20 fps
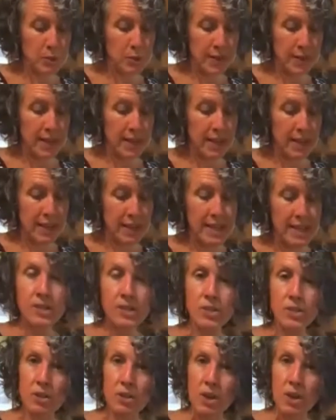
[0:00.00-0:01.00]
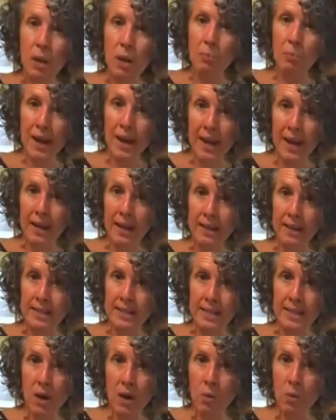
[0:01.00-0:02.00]
doing it like this, you're not breaking the
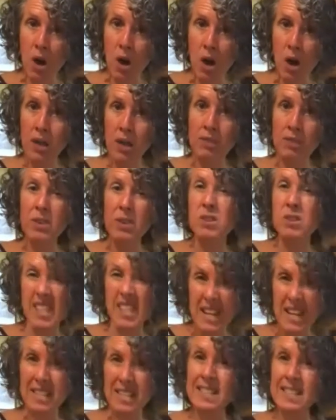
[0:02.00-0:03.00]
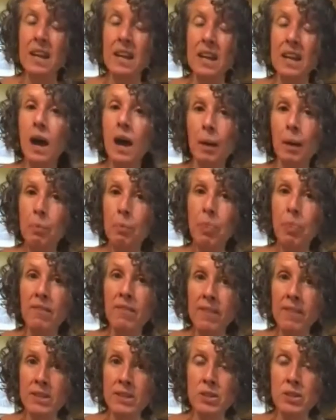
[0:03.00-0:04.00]
cell wall if you're dicing up
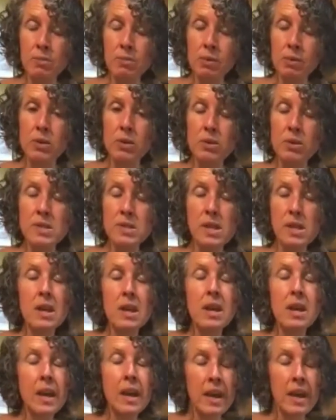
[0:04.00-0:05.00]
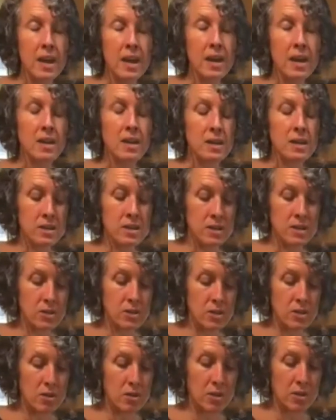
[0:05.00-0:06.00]
the vegetables, and
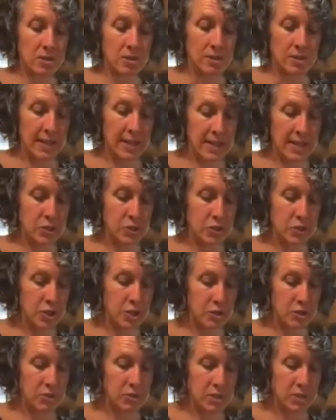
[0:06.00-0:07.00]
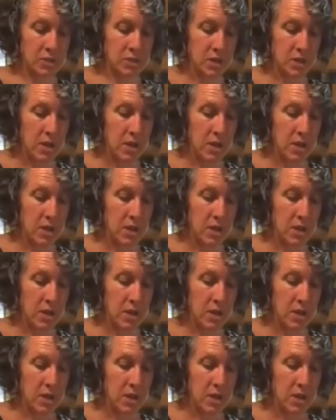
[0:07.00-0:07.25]
so there's less juice.